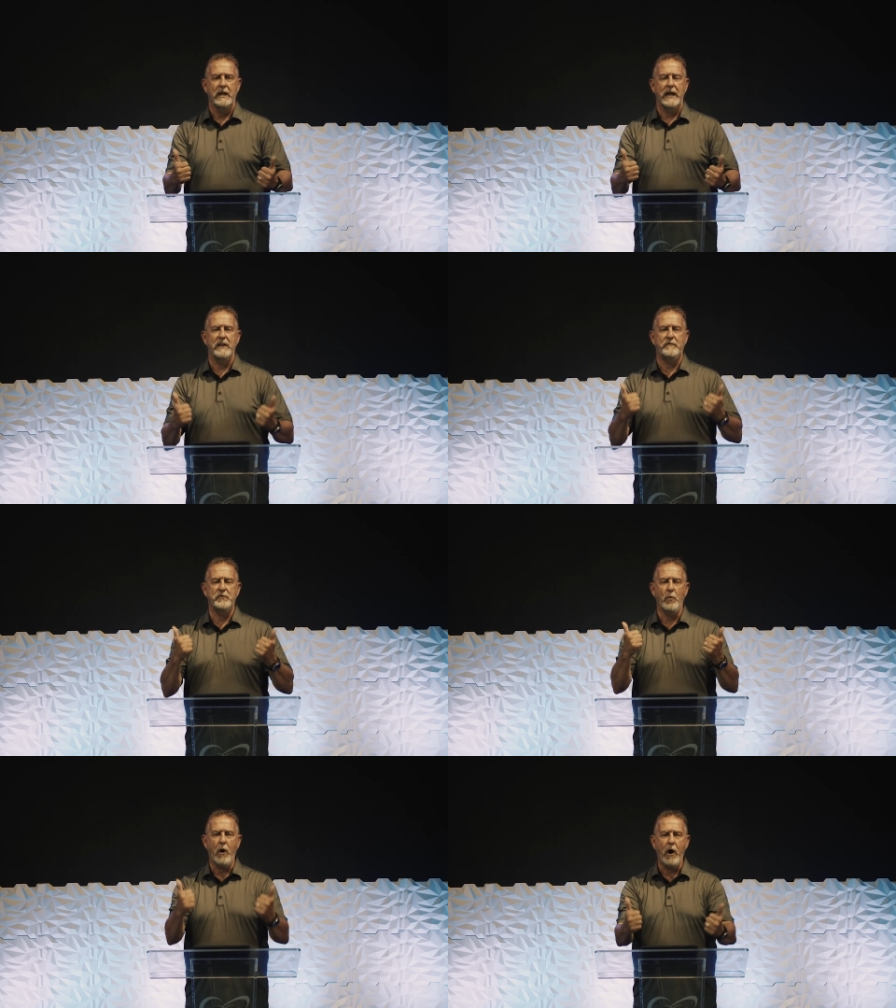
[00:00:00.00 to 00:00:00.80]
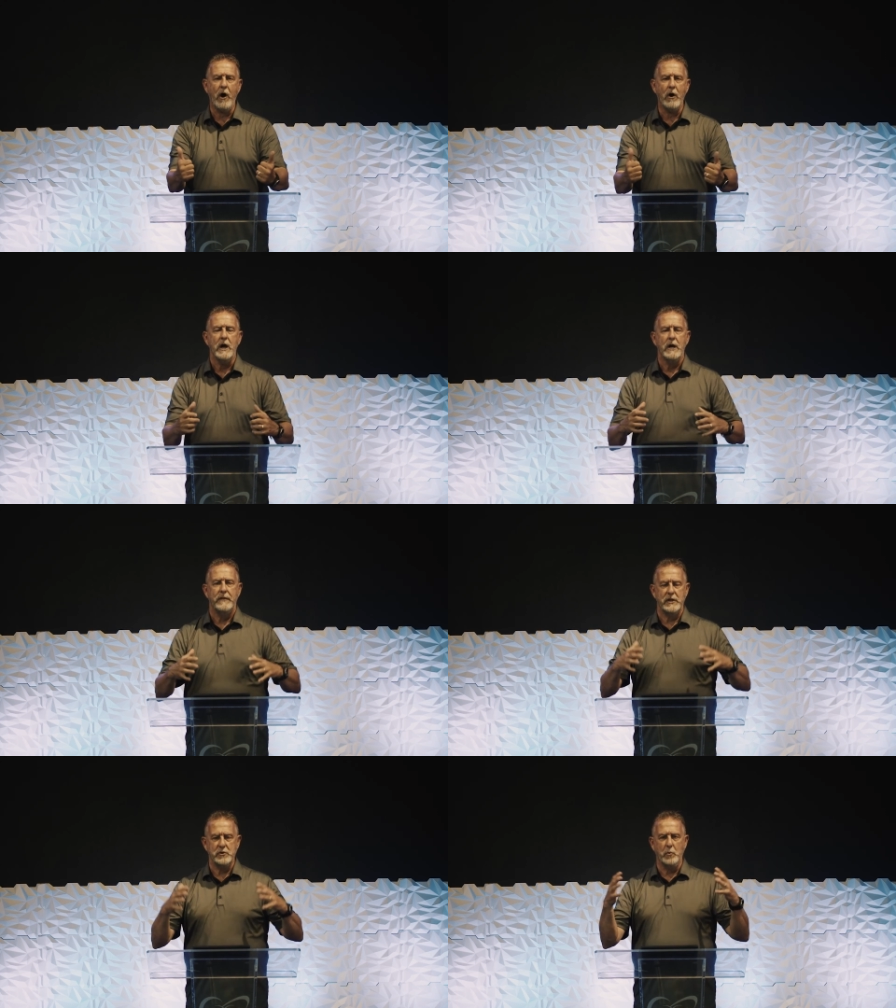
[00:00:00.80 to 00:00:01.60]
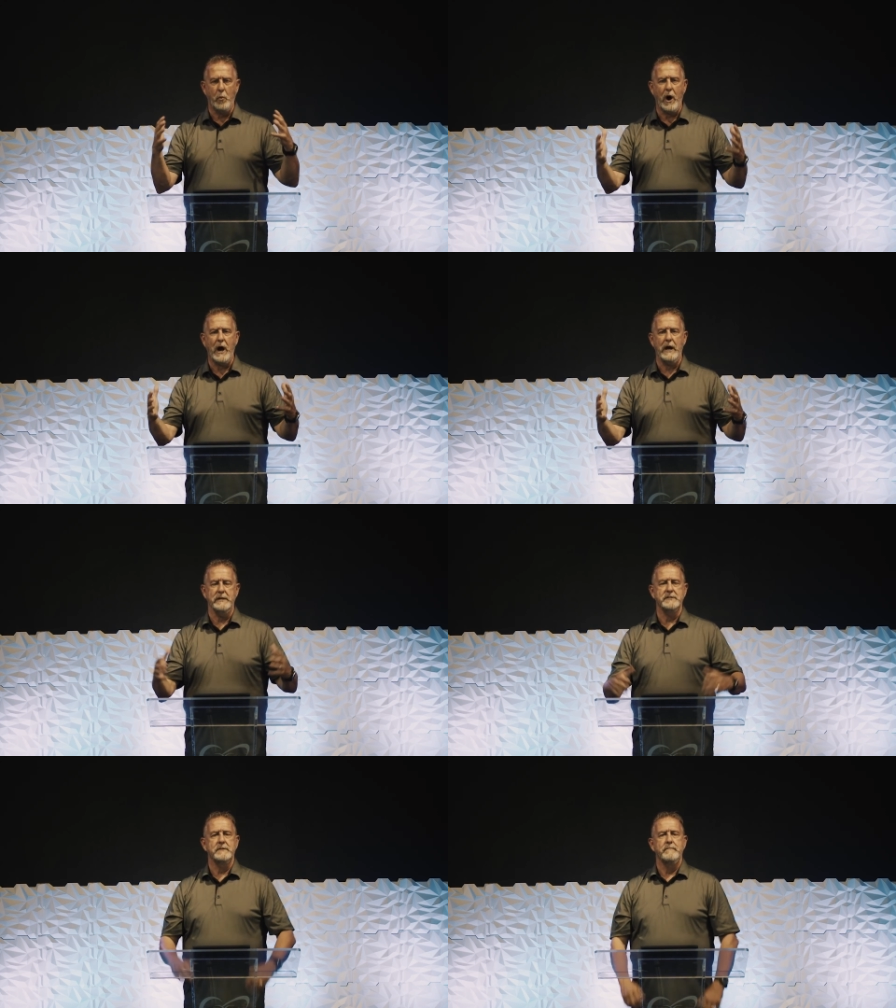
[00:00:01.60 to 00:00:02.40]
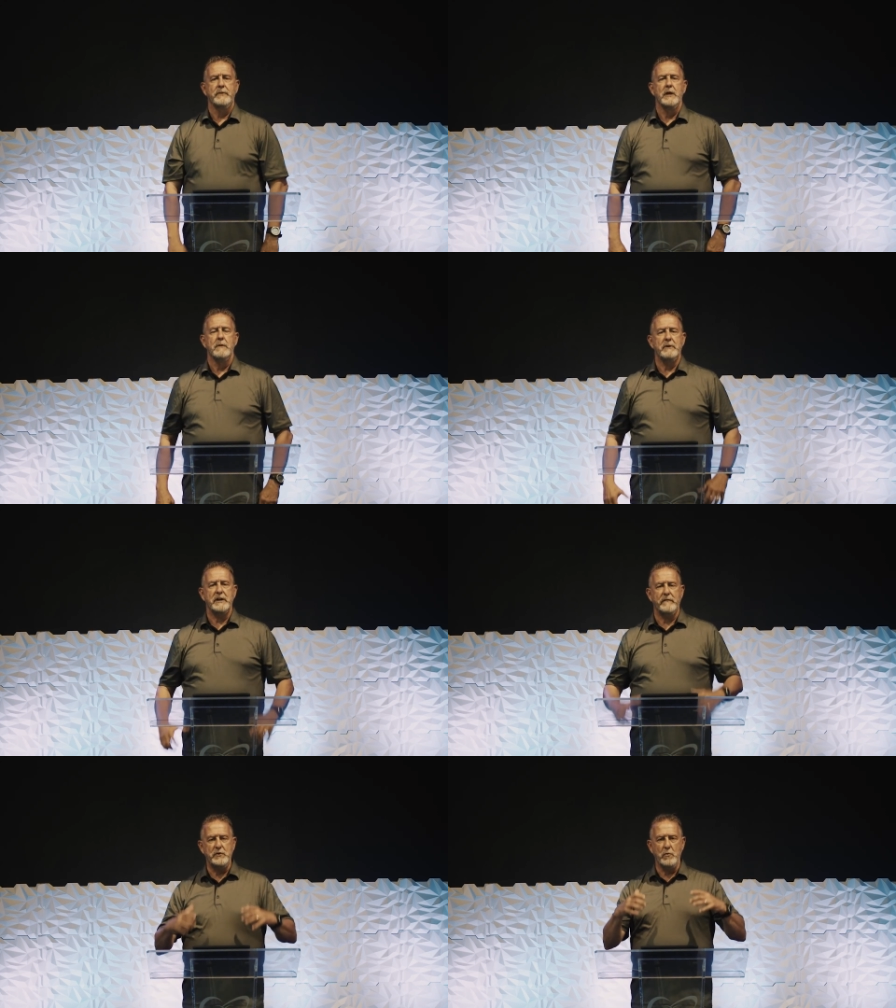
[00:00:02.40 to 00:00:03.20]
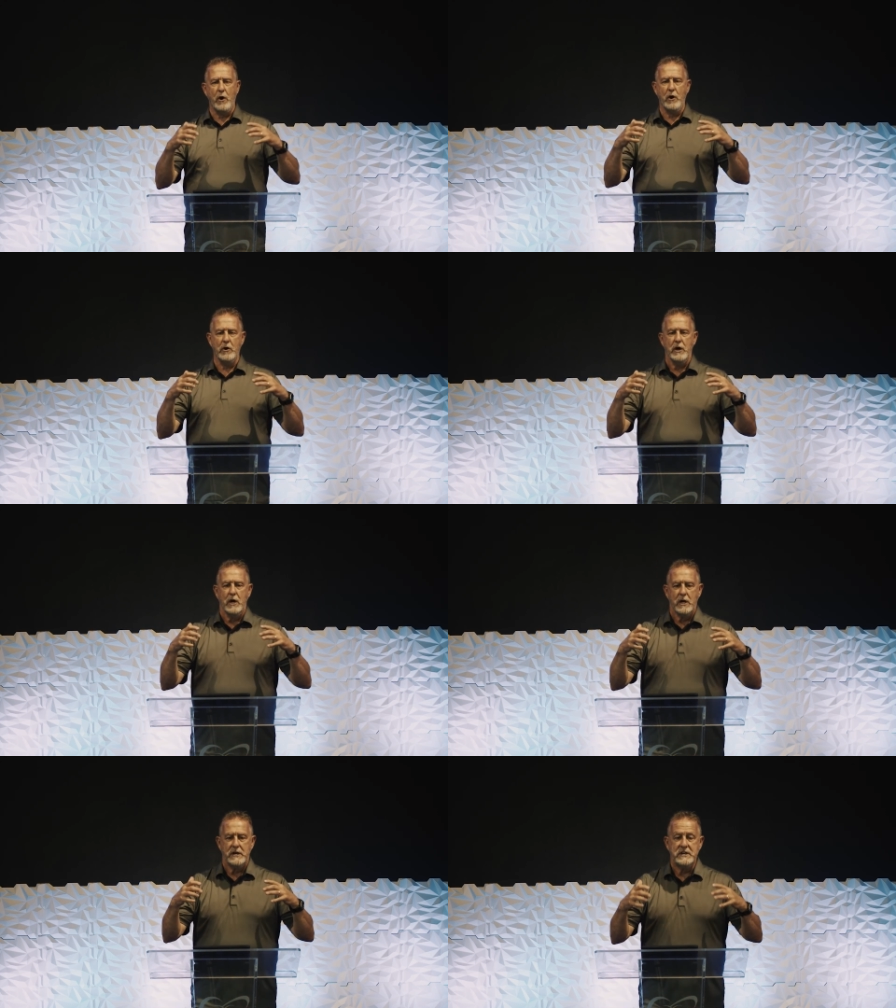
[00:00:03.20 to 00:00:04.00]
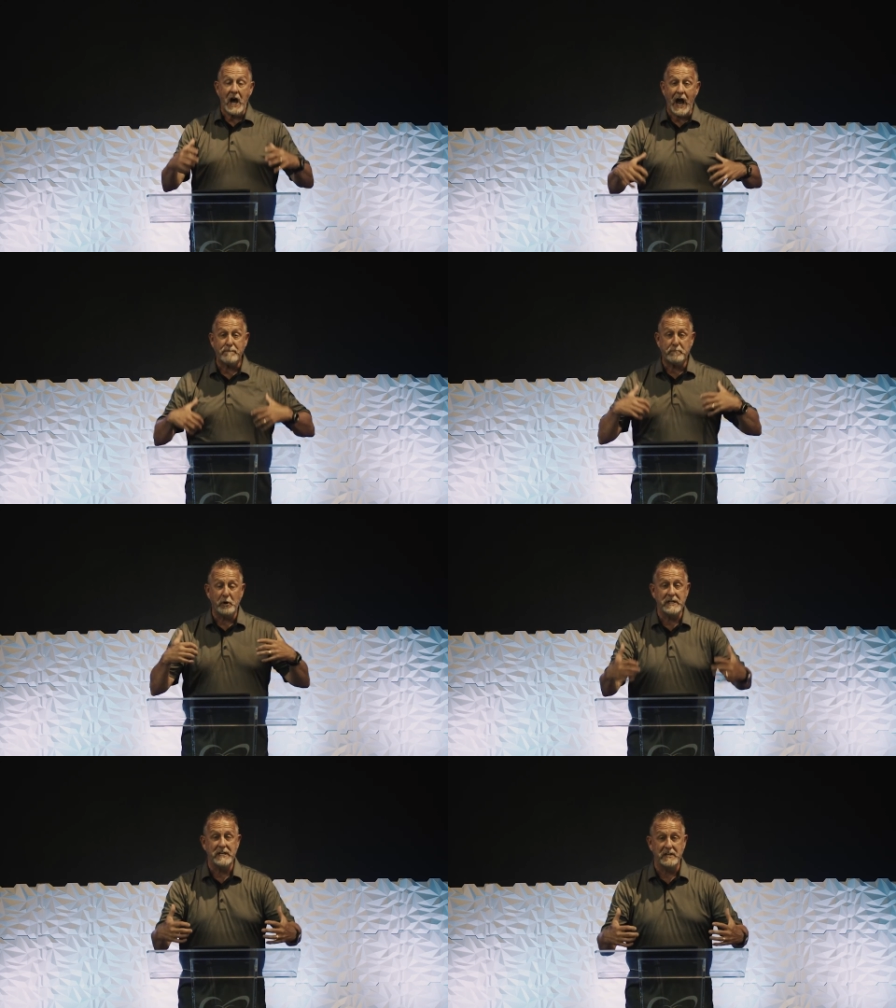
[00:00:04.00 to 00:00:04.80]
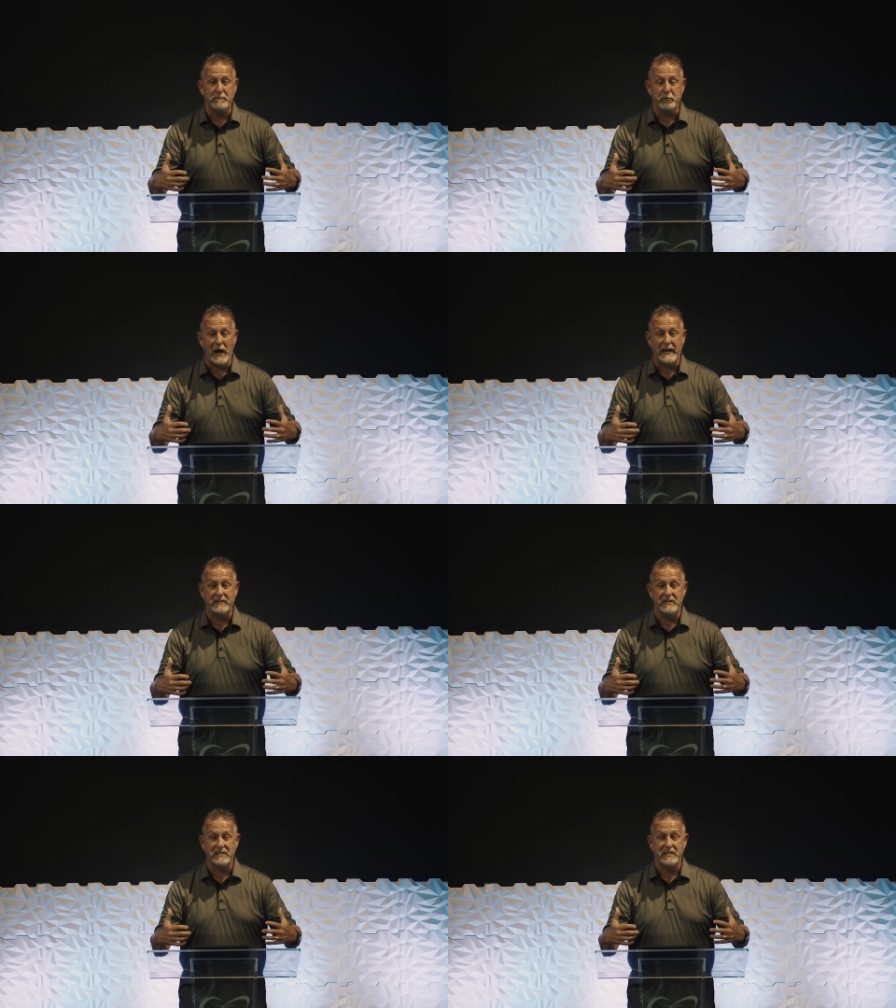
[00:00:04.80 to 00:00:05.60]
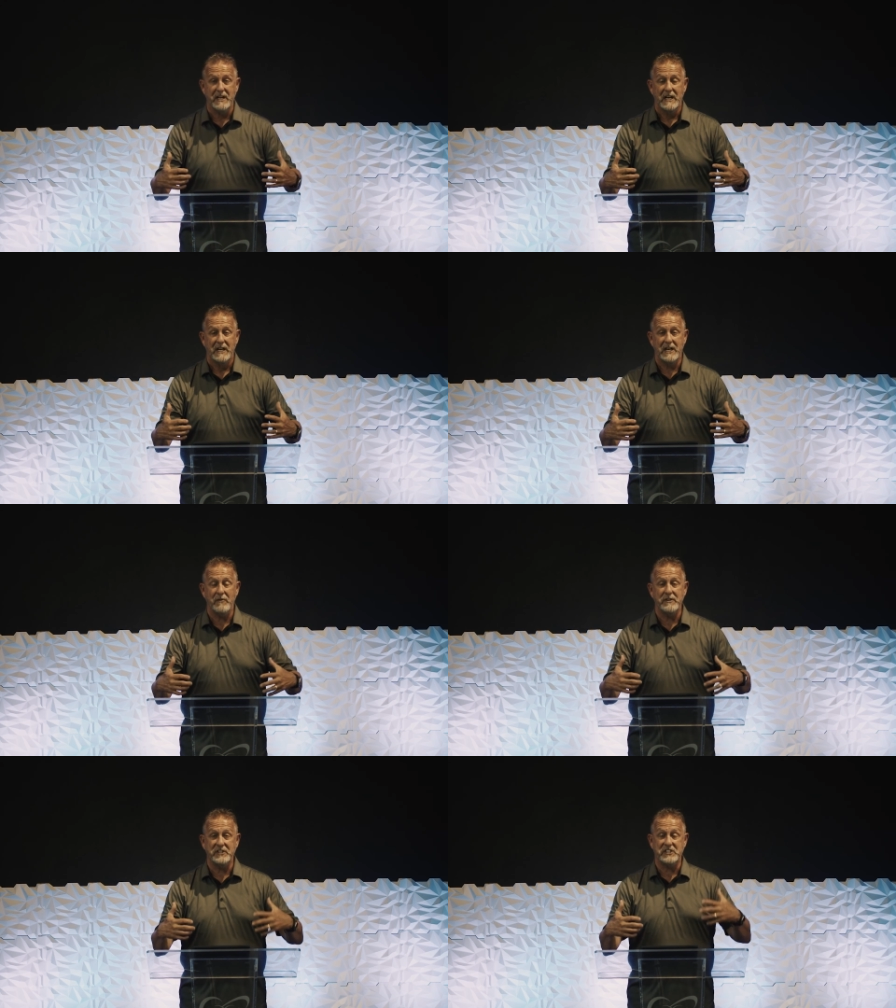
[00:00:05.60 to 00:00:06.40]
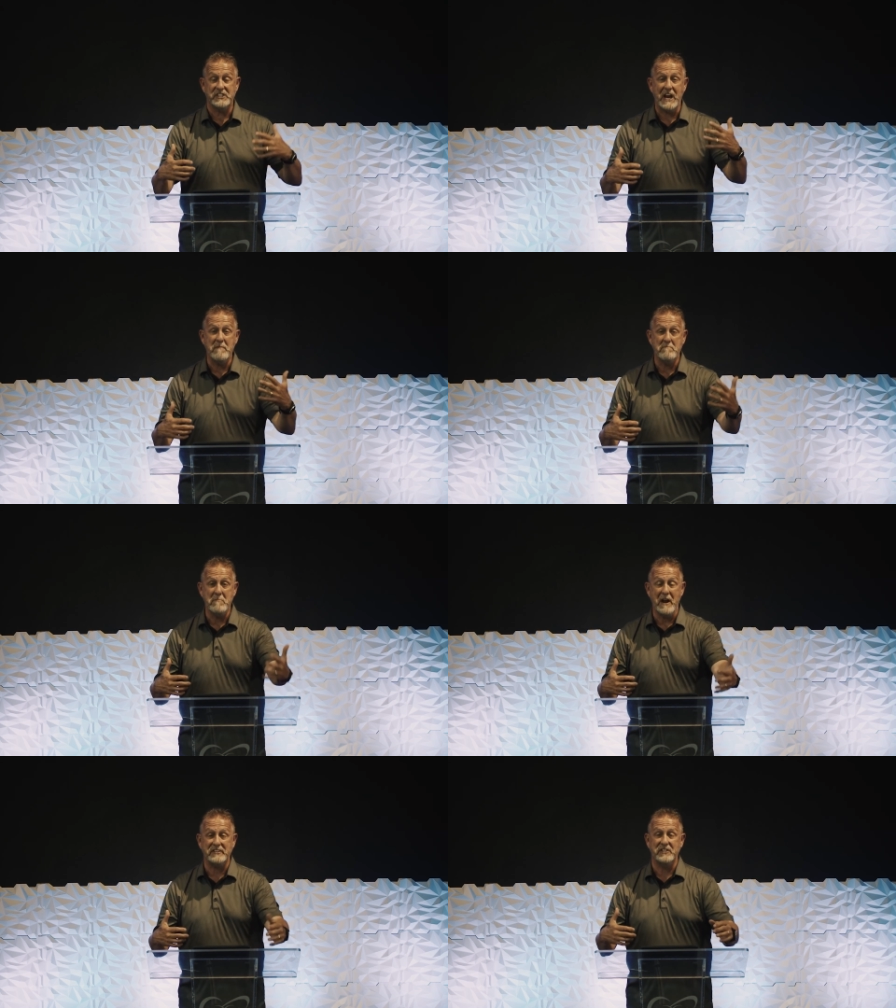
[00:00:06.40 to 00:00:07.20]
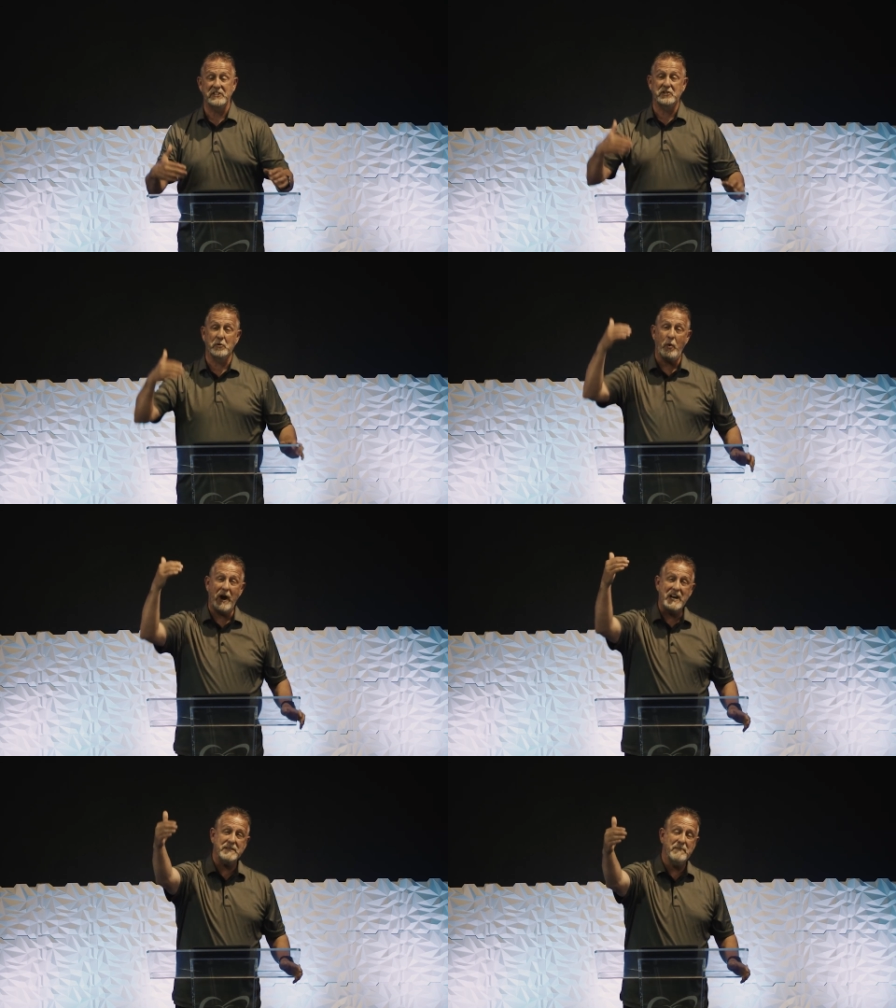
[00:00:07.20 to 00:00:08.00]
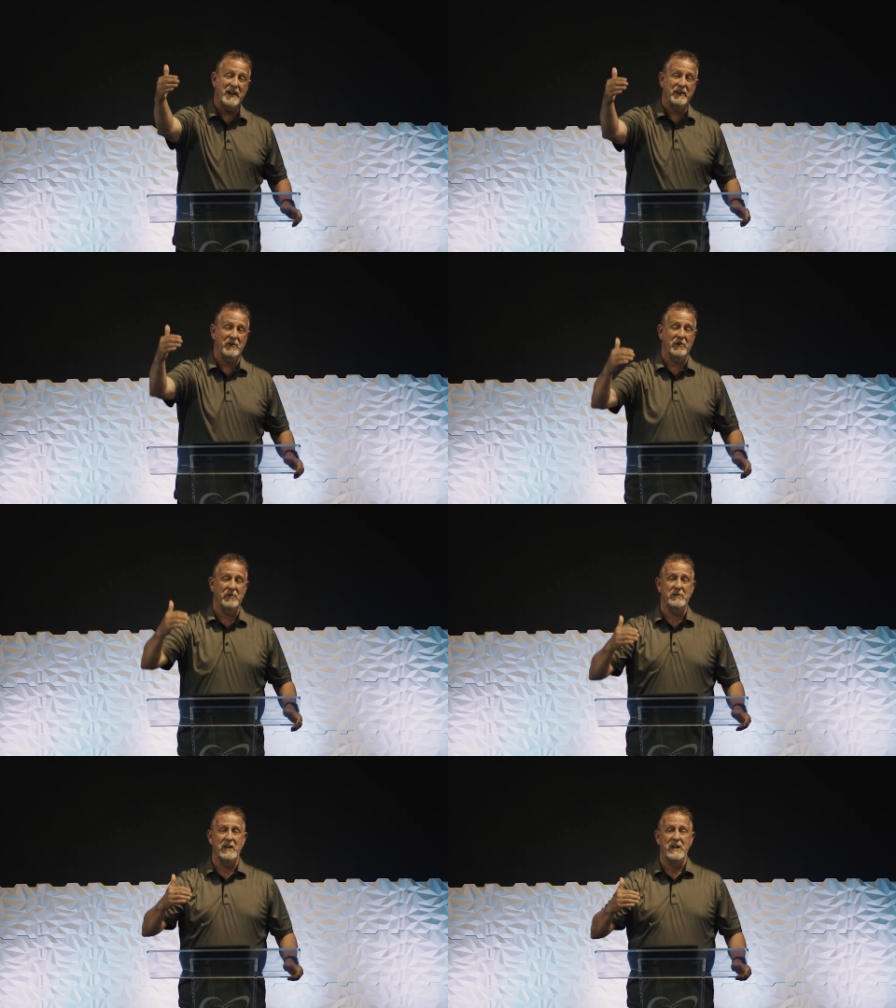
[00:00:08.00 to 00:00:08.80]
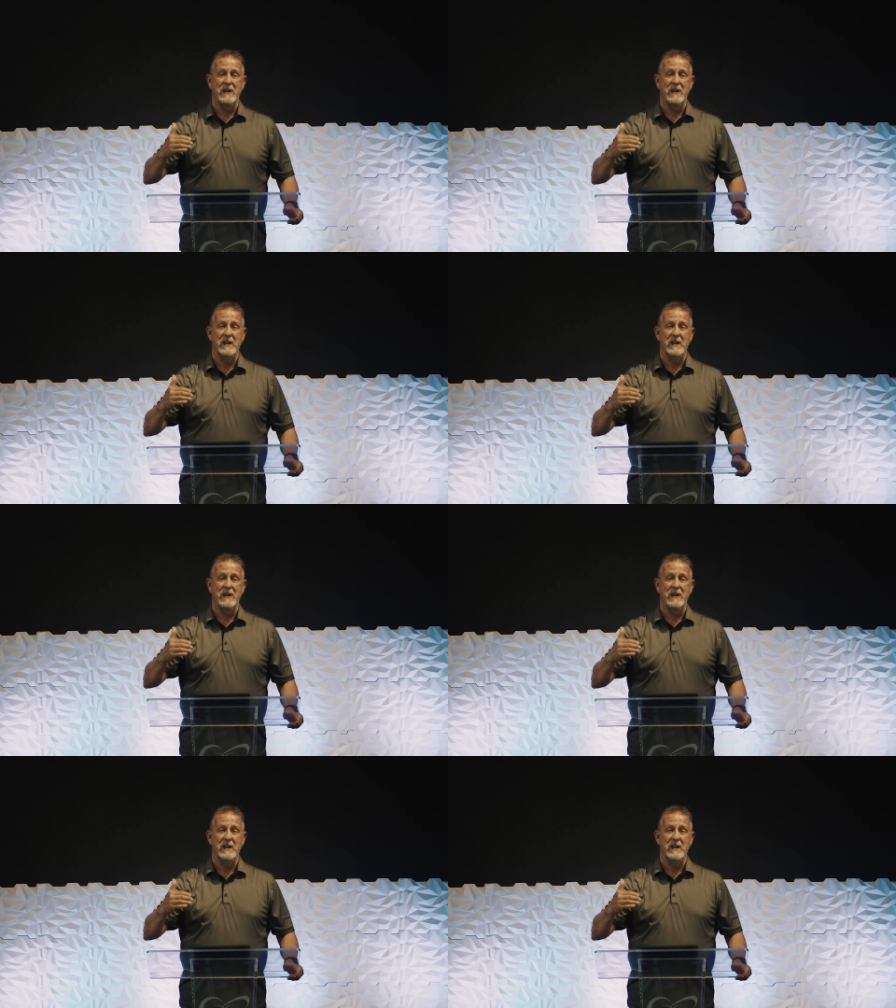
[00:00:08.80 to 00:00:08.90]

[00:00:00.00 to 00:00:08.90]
And if you are, then you're wise. But if you are not putting into practice, hearing the same message the wise man heard,